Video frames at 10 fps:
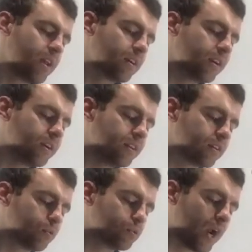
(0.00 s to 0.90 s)
Clearly the
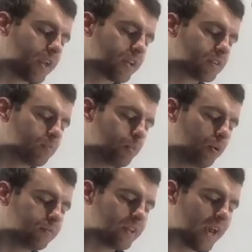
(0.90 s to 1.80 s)
quadratic is
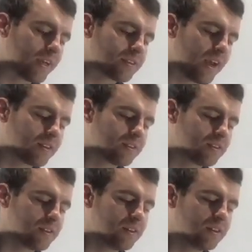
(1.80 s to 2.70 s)
above the
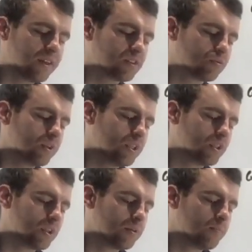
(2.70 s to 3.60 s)
x-axis in this
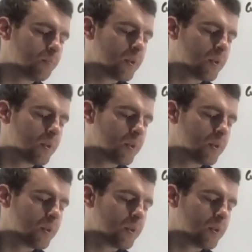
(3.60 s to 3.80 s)
region